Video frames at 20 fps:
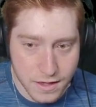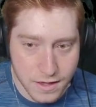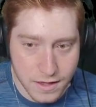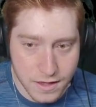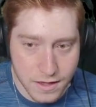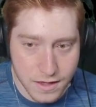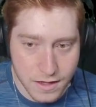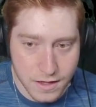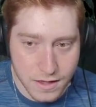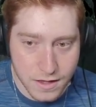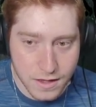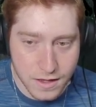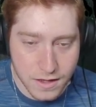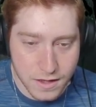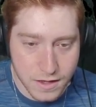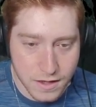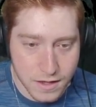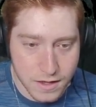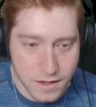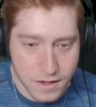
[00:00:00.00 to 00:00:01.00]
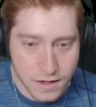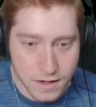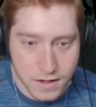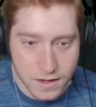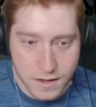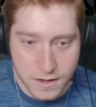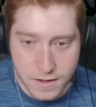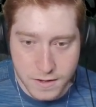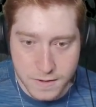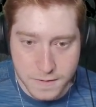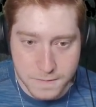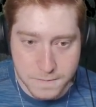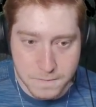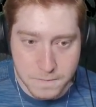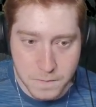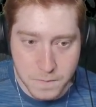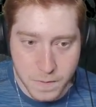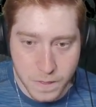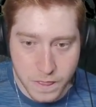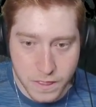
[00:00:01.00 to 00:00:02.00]
actually go
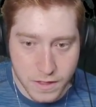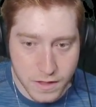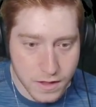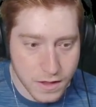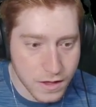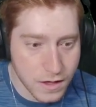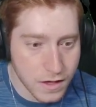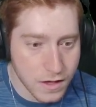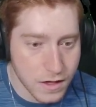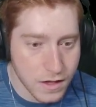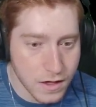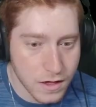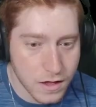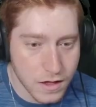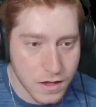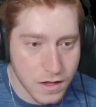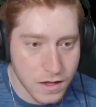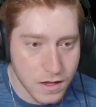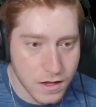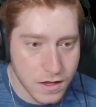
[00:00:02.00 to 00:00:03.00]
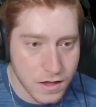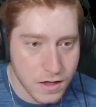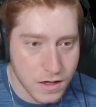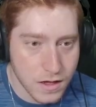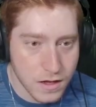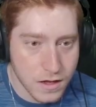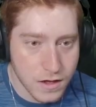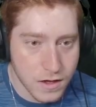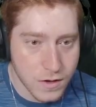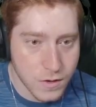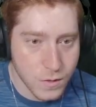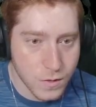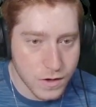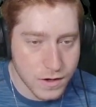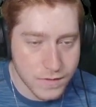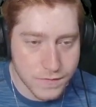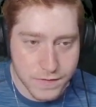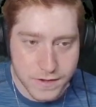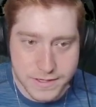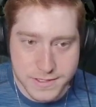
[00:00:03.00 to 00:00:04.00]
into a safe room,
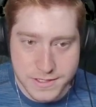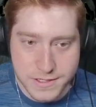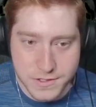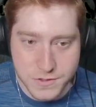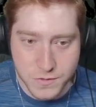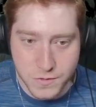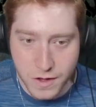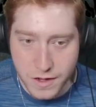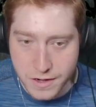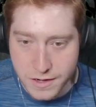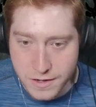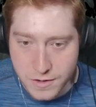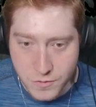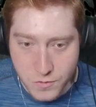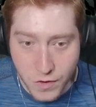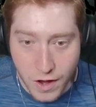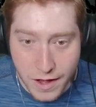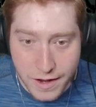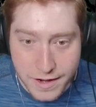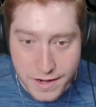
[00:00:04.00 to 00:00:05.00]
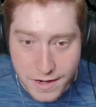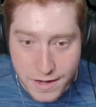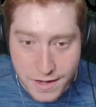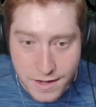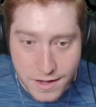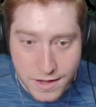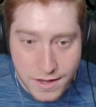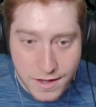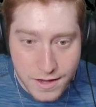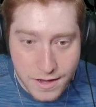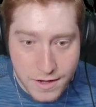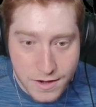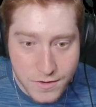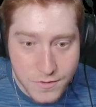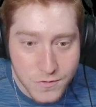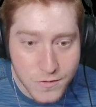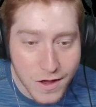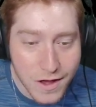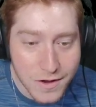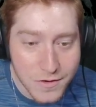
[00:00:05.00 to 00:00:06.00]
whereas in Security Breach you could check
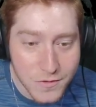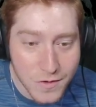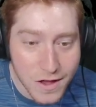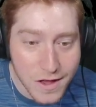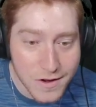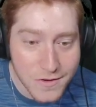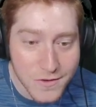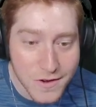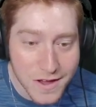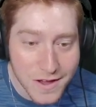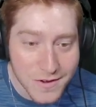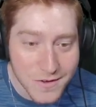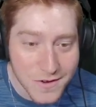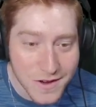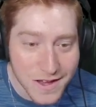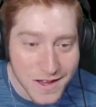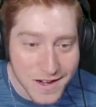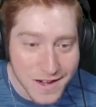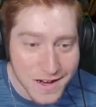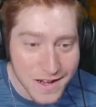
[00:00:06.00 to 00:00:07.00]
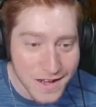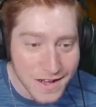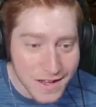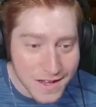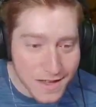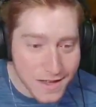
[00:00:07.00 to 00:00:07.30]
your watch and see exactly